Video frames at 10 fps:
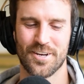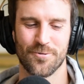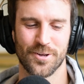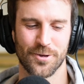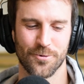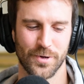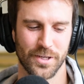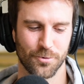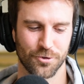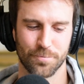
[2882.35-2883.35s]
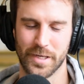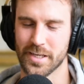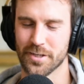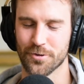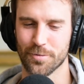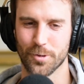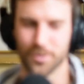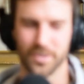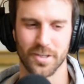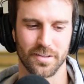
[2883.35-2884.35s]
We were speaking on the
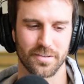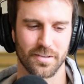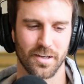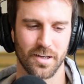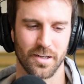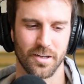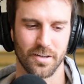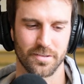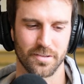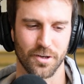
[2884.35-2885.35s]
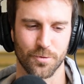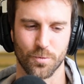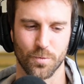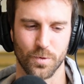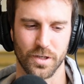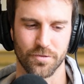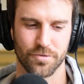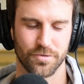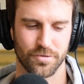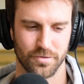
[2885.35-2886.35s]
podcast last time with
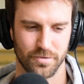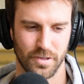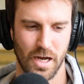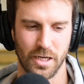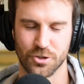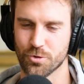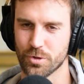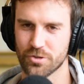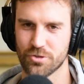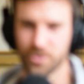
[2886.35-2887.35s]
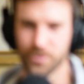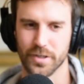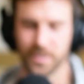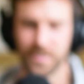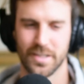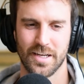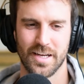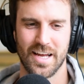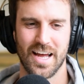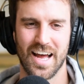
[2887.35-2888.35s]
Geordie Stewart,
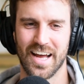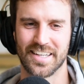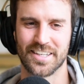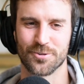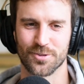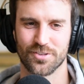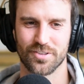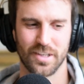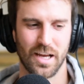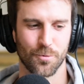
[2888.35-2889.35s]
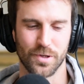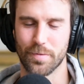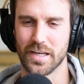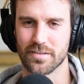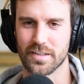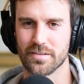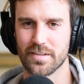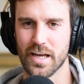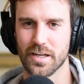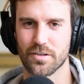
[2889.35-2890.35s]
and we basically
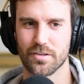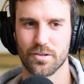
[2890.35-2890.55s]
said,